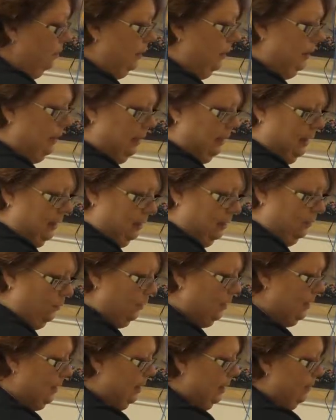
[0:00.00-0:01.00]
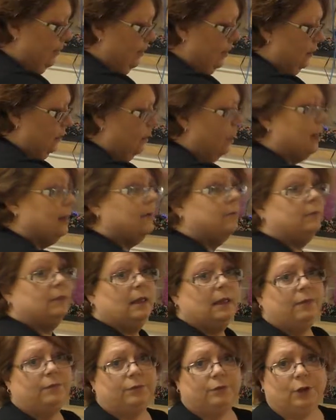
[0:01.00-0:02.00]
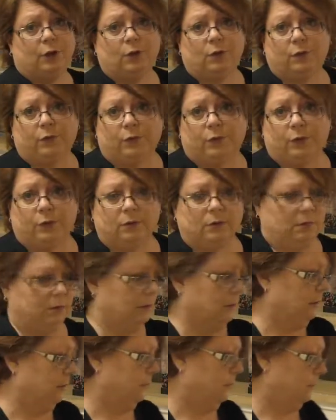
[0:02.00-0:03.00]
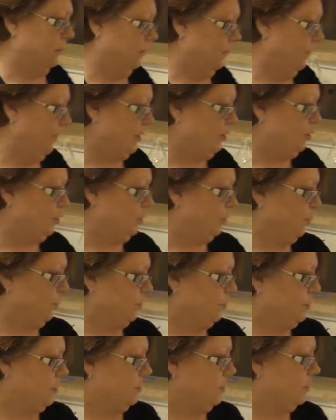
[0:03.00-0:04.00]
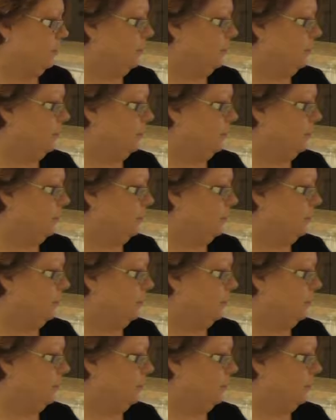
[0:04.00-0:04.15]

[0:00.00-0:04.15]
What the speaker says: And again, we have a lot of leftover vegetables.